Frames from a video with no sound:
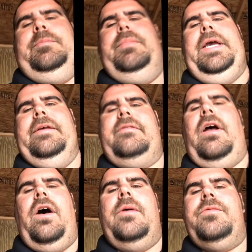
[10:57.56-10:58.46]
best
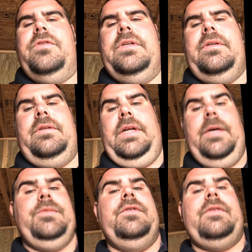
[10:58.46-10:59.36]
option.
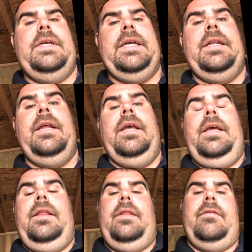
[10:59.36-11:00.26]
I'm just saying
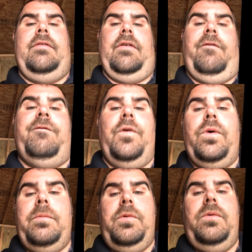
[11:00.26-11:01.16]
this is
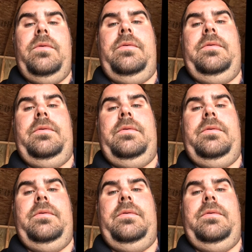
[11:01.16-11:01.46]
affordable,